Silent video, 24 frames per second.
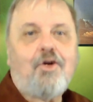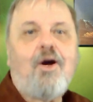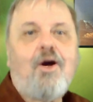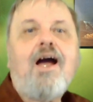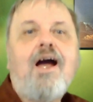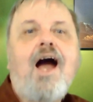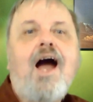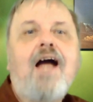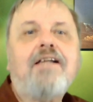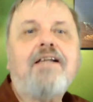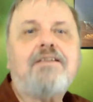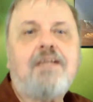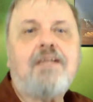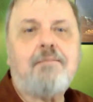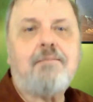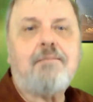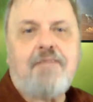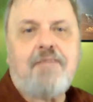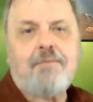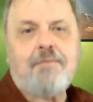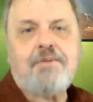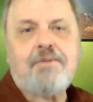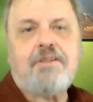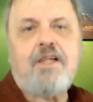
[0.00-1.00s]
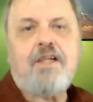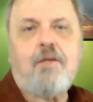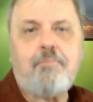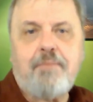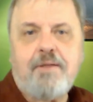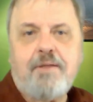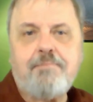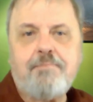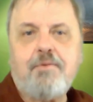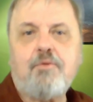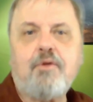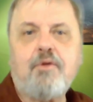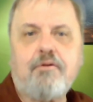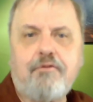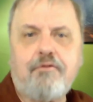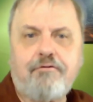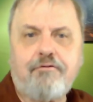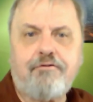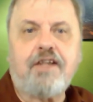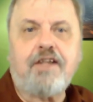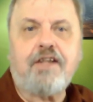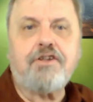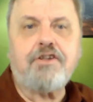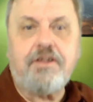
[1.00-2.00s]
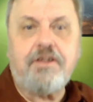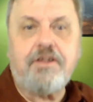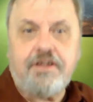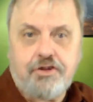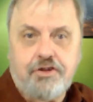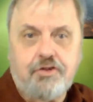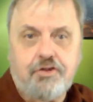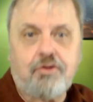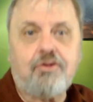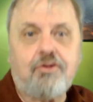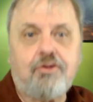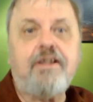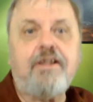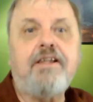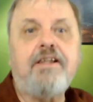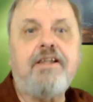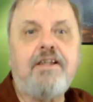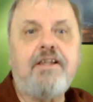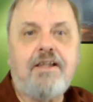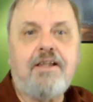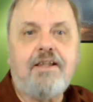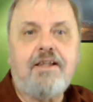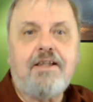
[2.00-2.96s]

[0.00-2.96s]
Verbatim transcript: You know, I, sometimes tell people with reflection this story,